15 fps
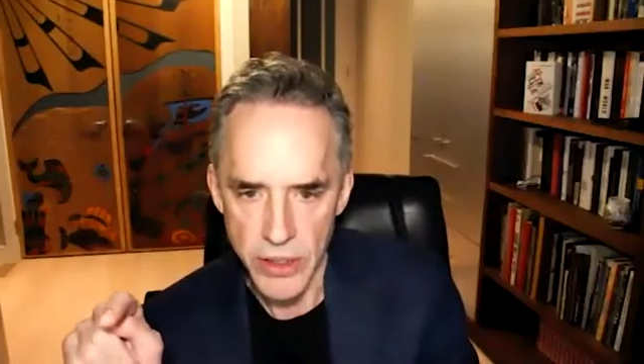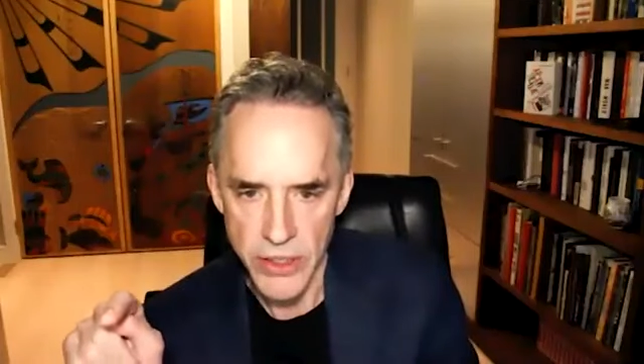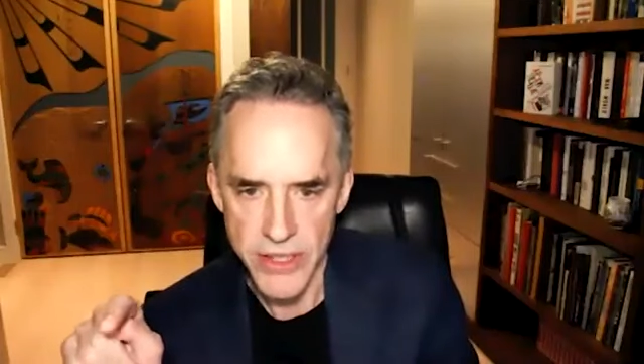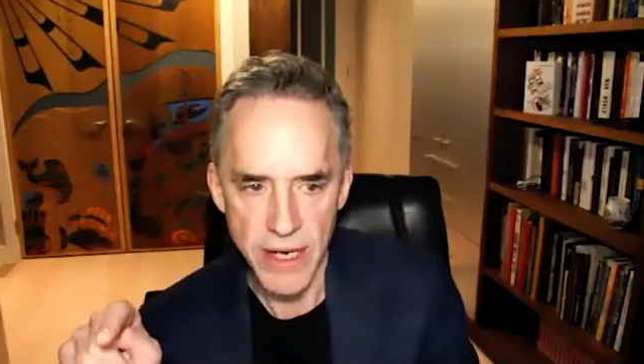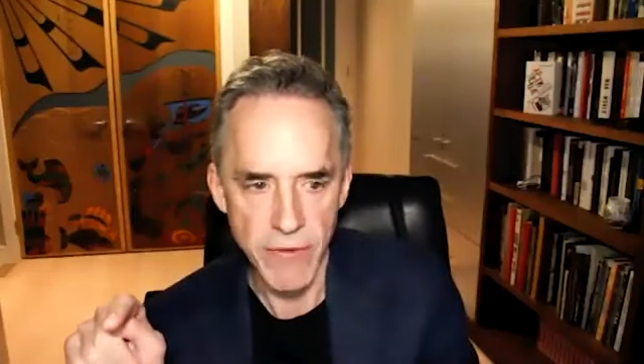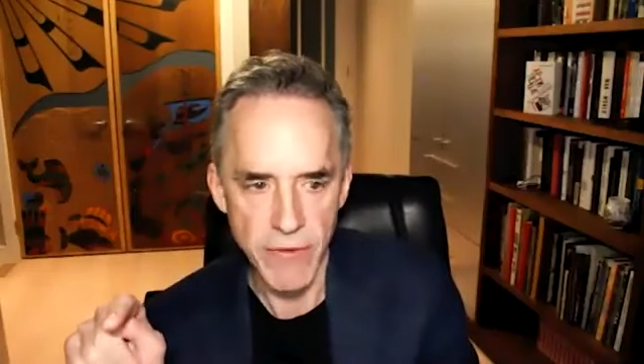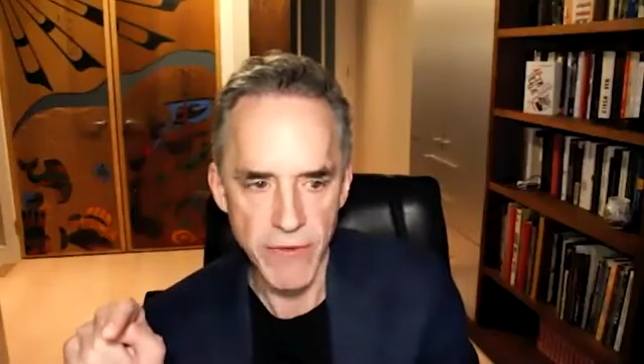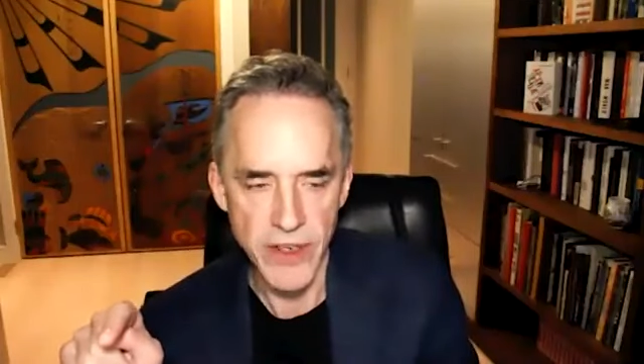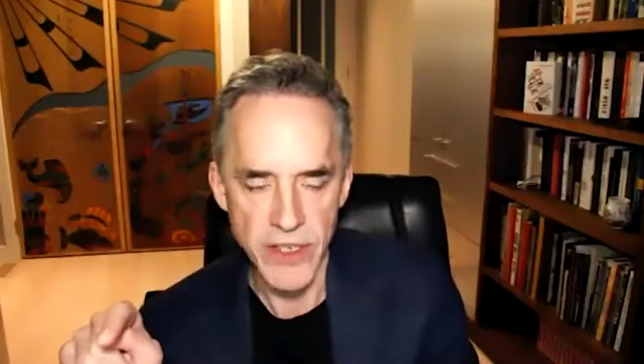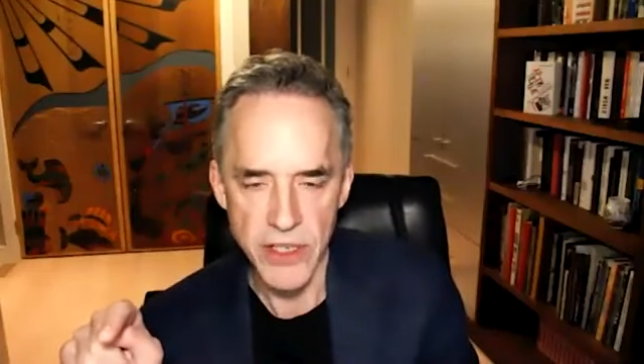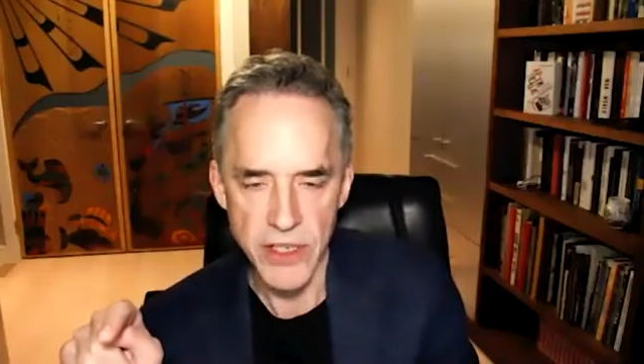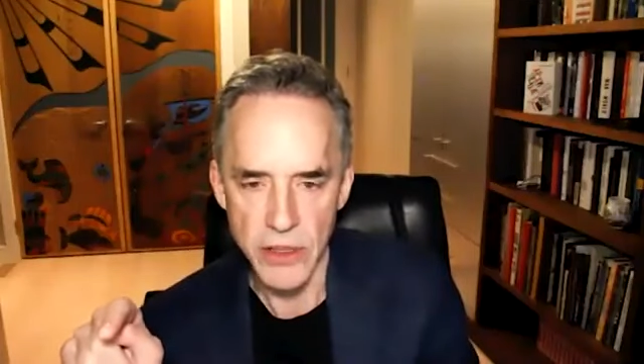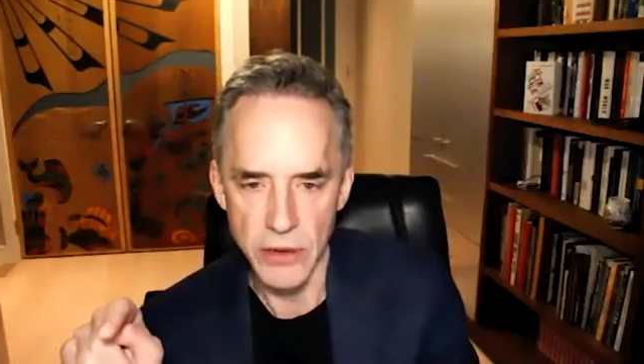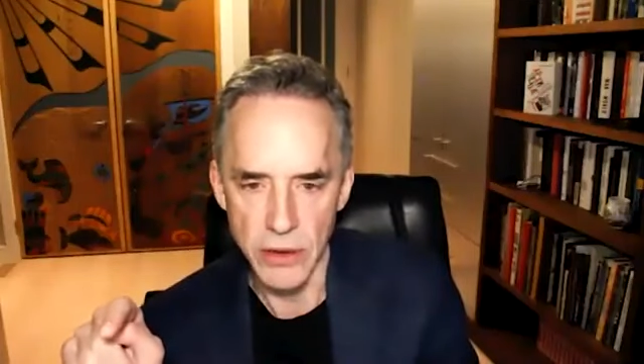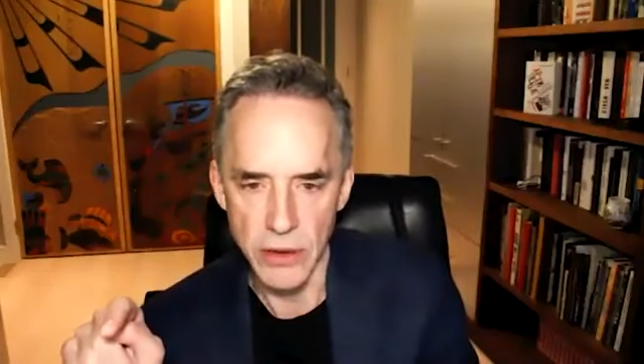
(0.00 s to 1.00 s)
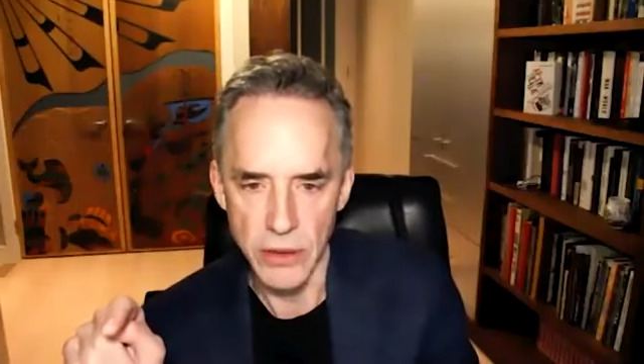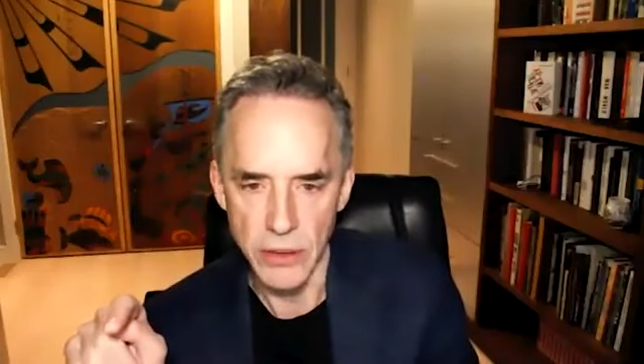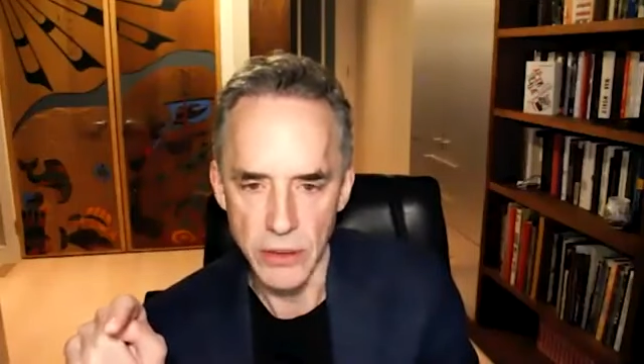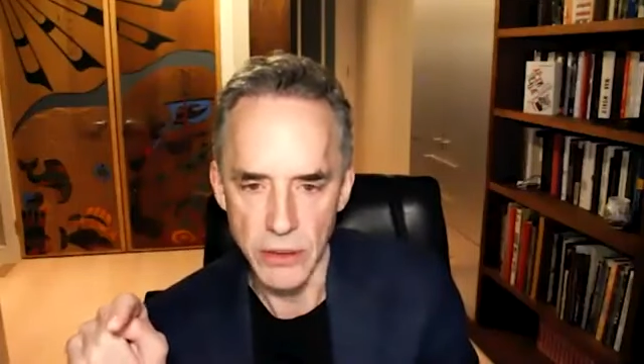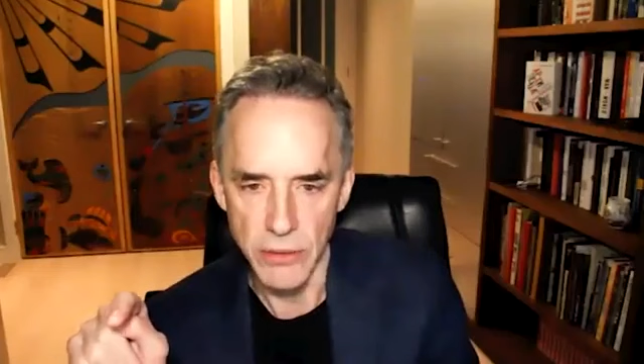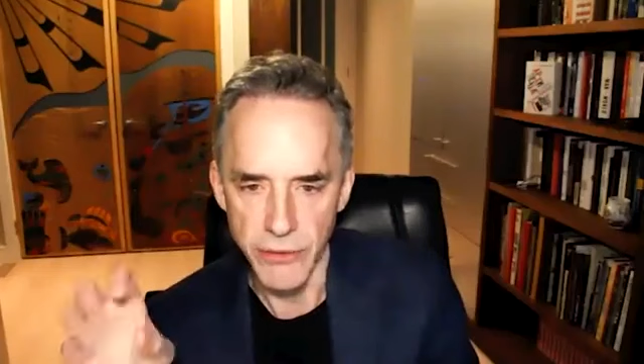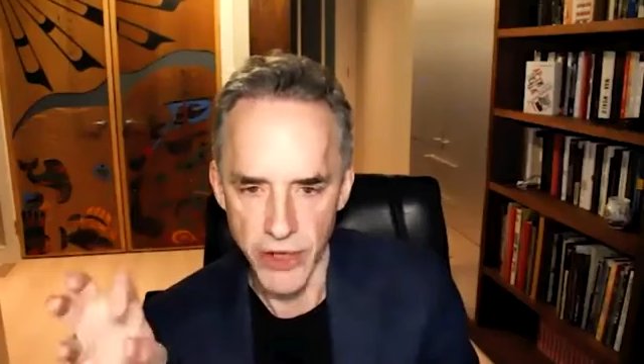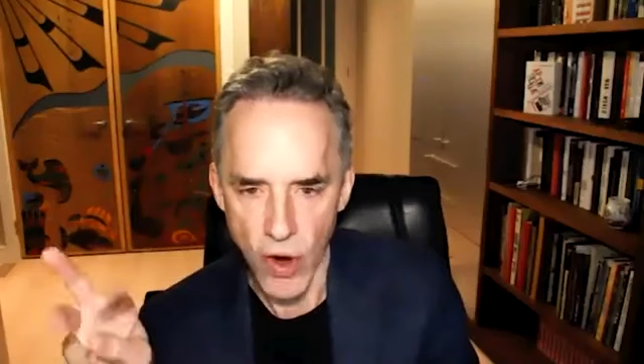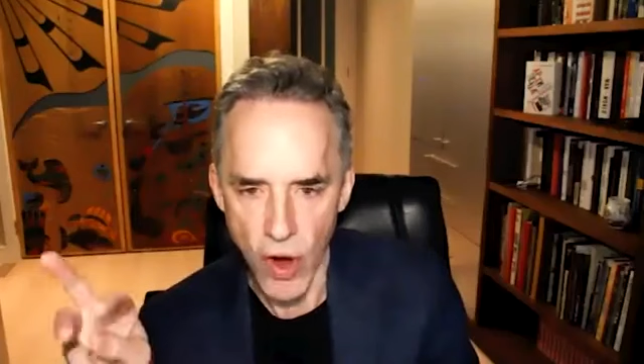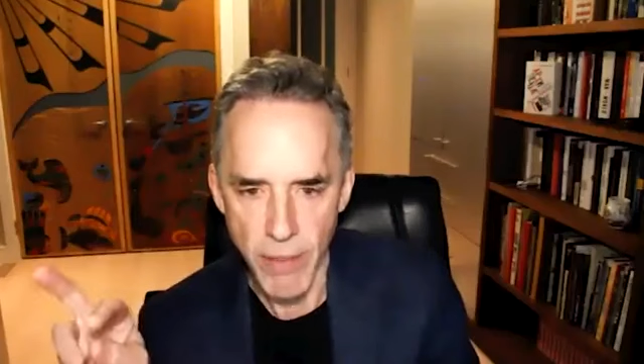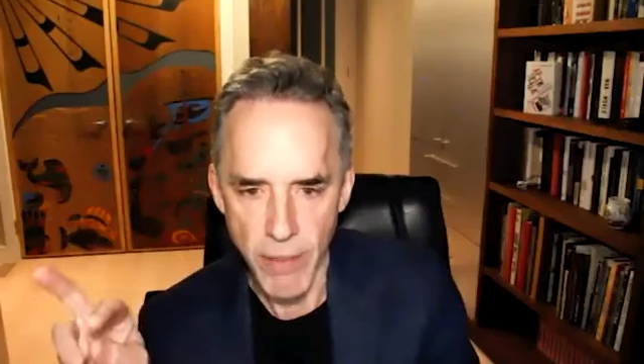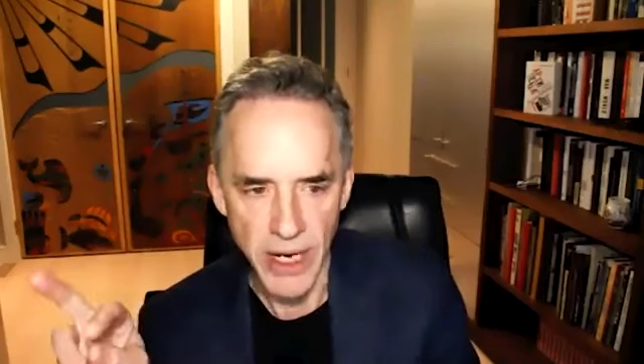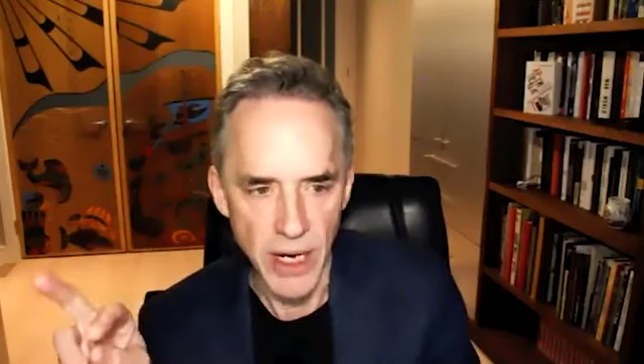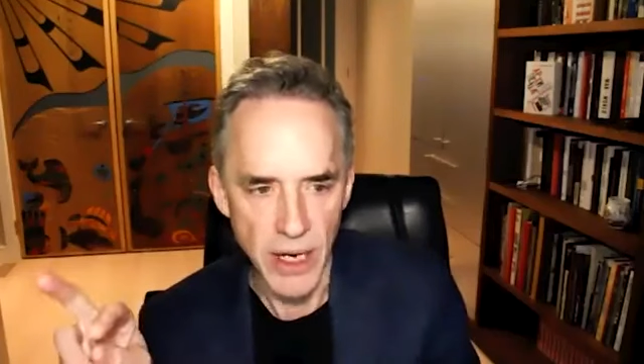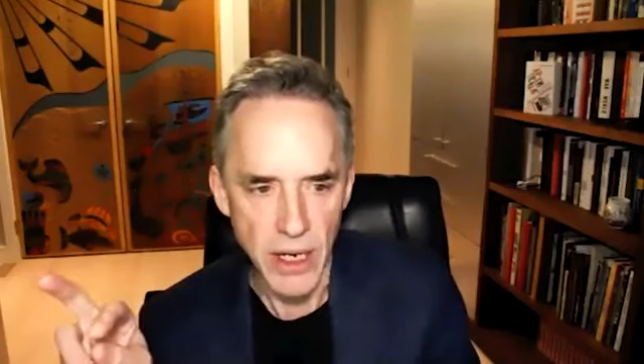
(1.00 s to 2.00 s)
set of physical
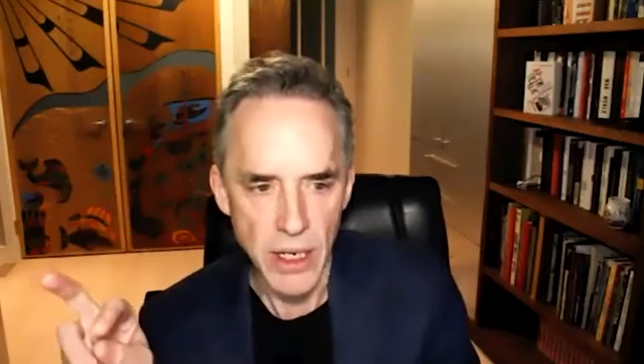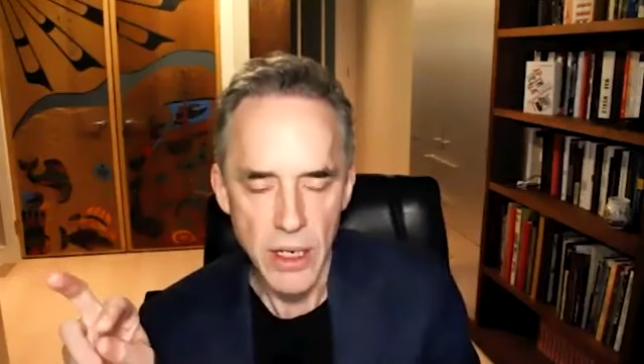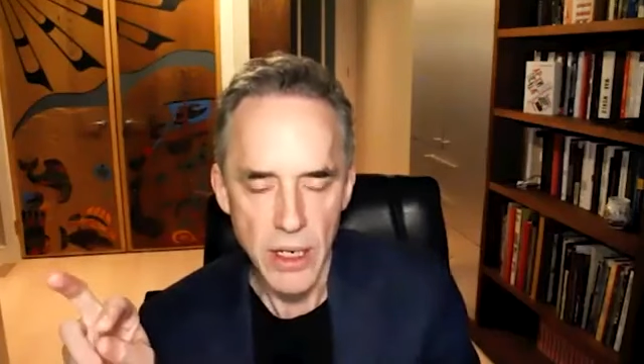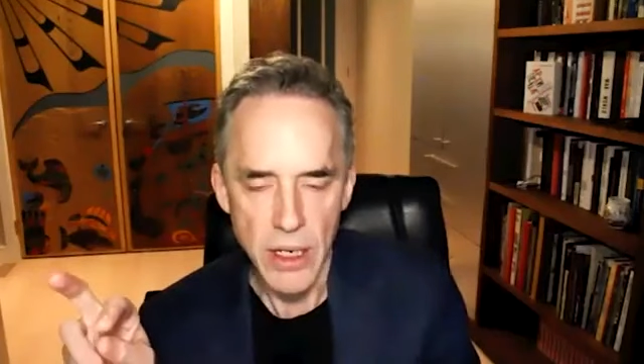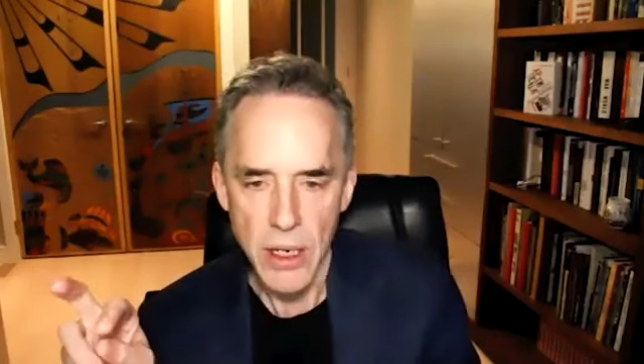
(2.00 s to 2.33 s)
phenomena,